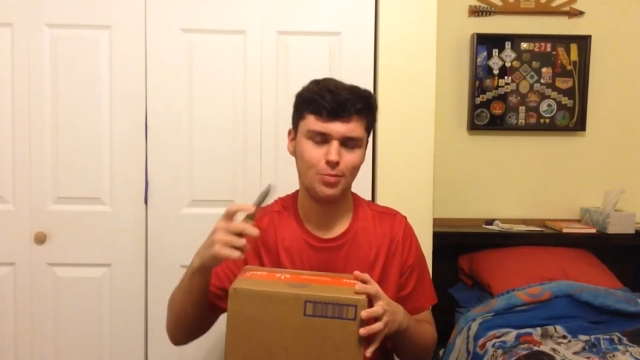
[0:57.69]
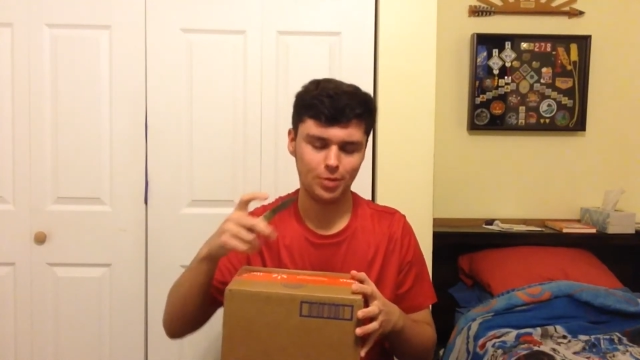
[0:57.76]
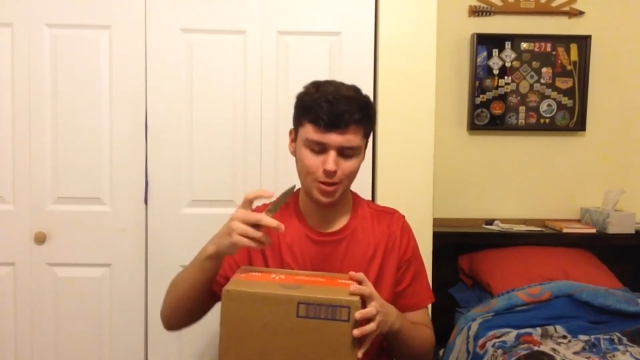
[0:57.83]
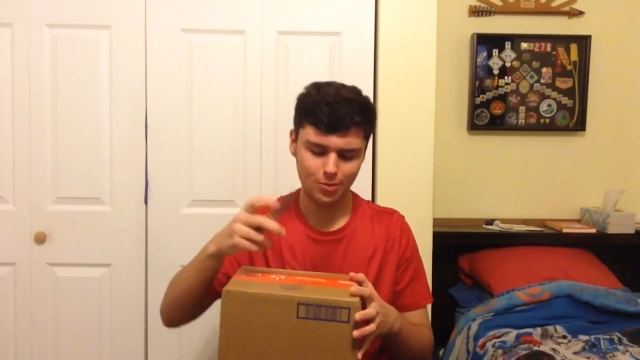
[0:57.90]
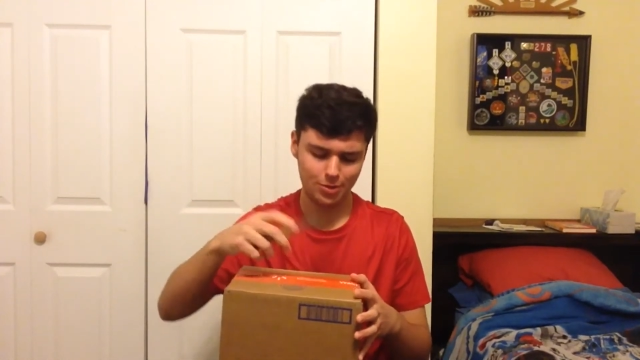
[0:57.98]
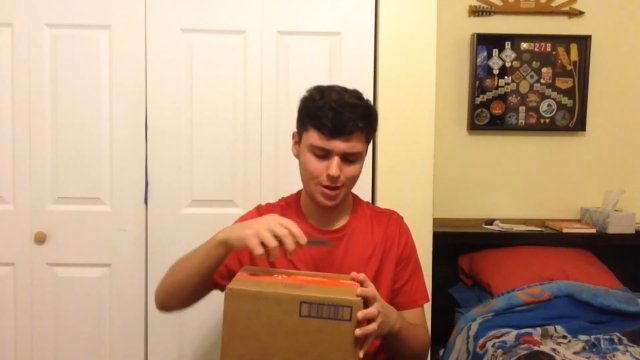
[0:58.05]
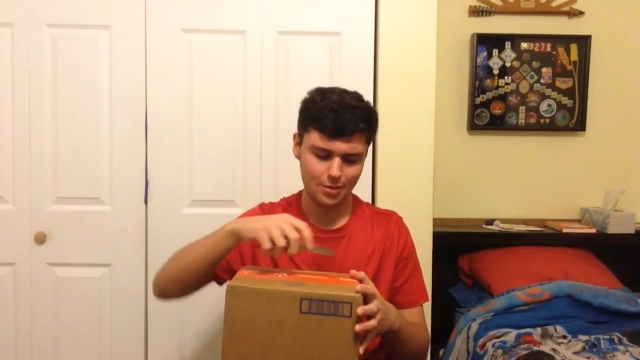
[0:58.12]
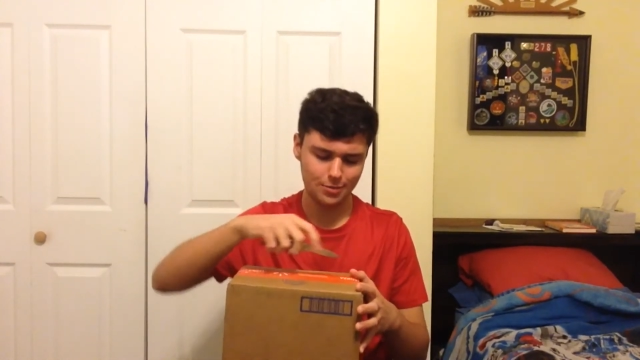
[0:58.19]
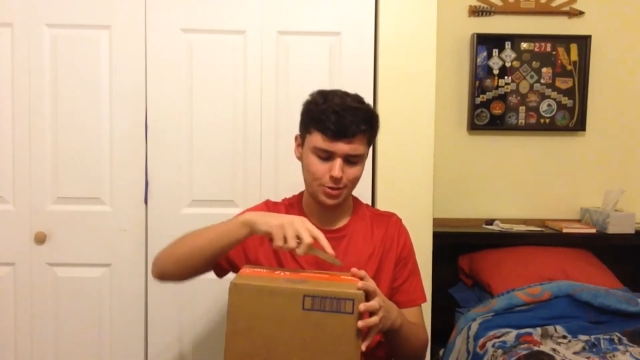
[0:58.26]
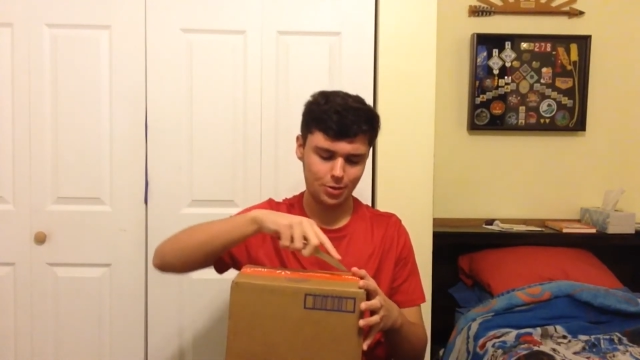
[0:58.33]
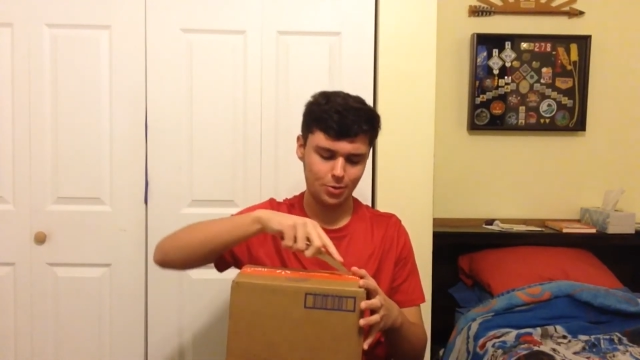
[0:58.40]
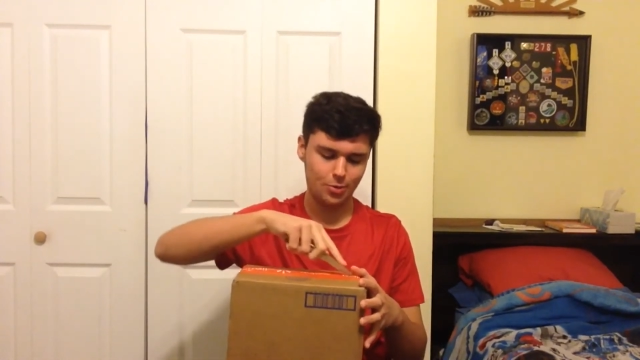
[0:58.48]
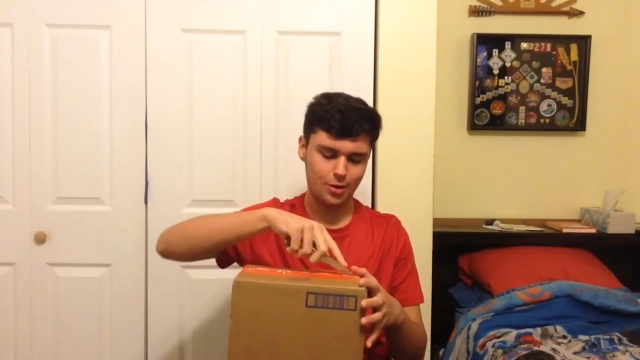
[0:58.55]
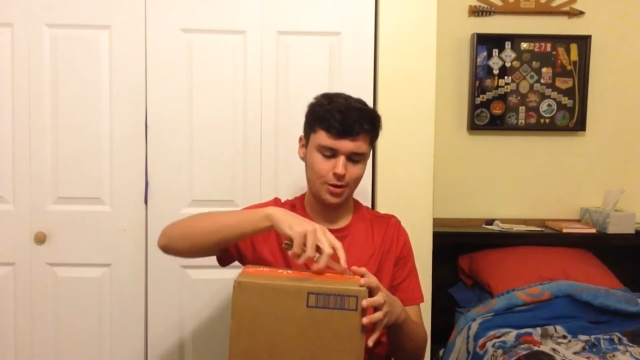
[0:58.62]
Play with knives all
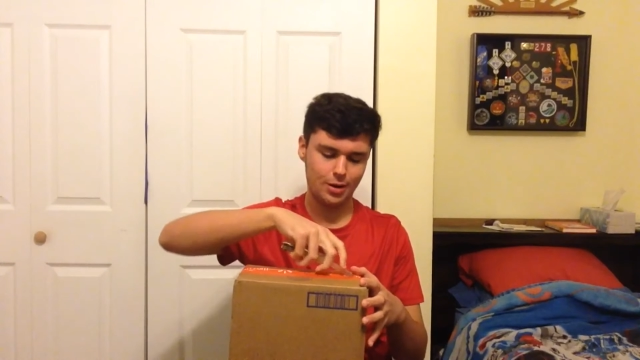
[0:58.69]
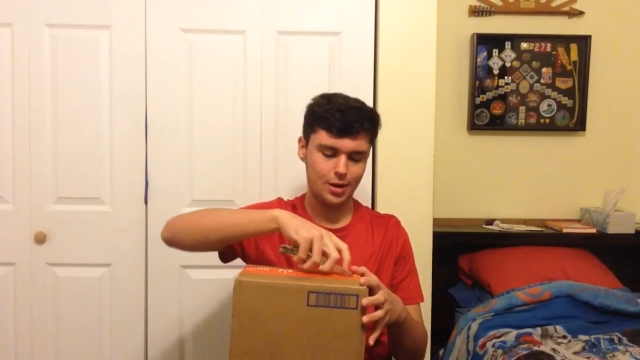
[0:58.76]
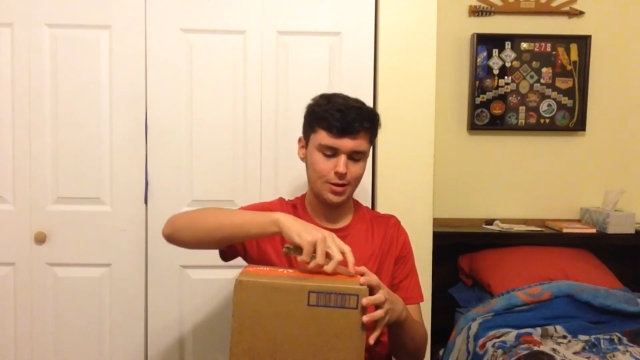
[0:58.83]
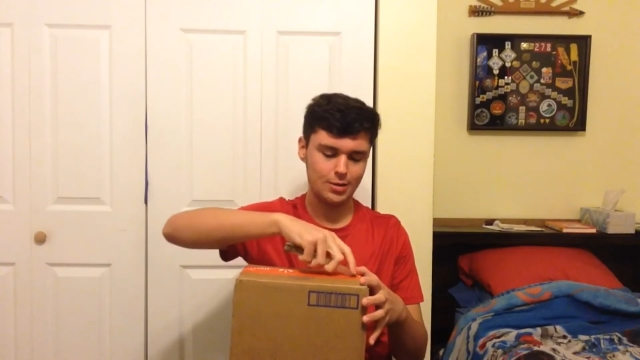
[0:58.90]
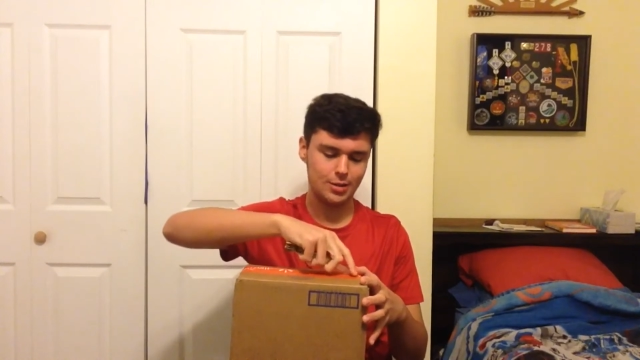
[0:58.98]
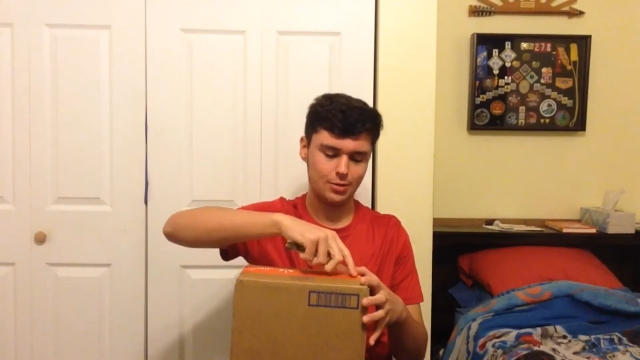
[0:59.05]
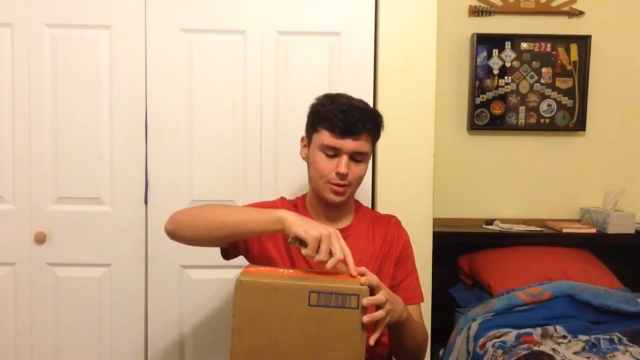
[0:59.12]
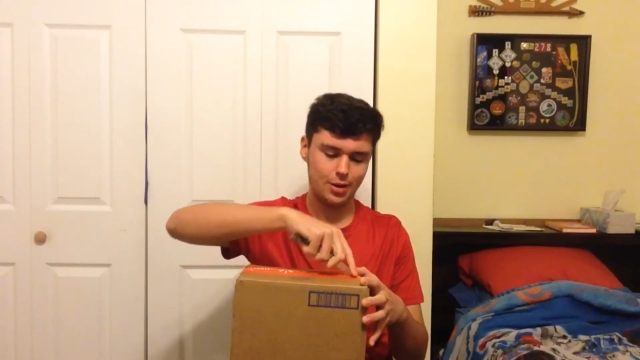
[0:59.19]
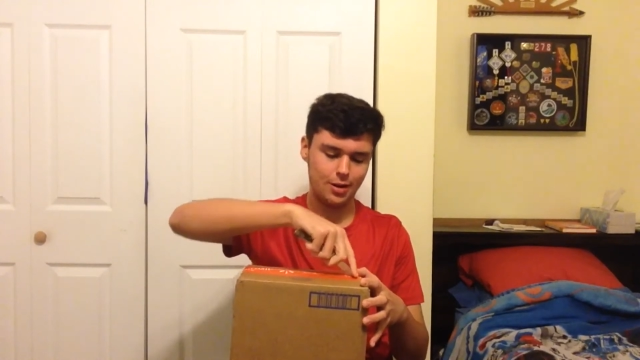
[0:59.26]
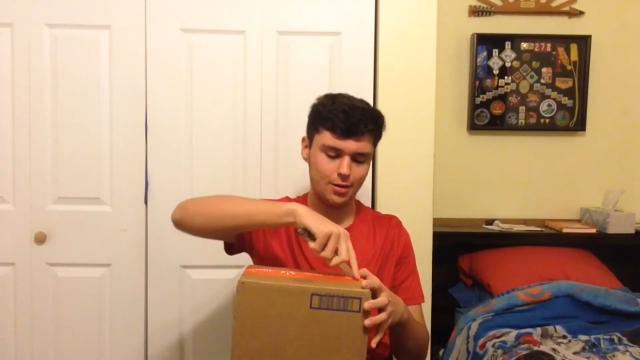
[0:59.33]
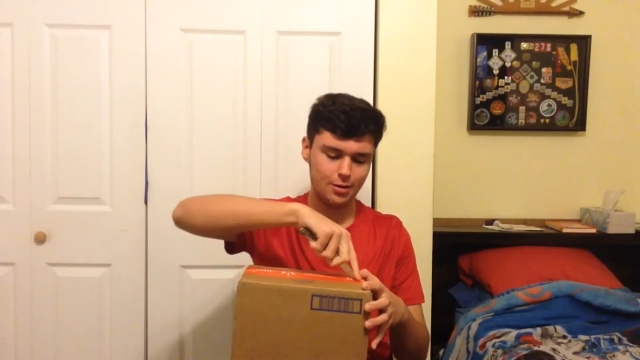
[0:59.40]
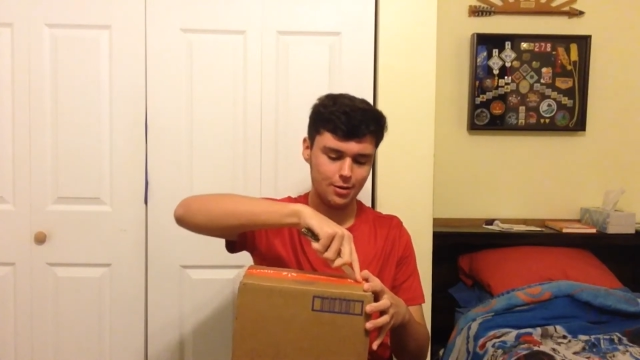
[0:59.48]
you want on the kids, I don't care.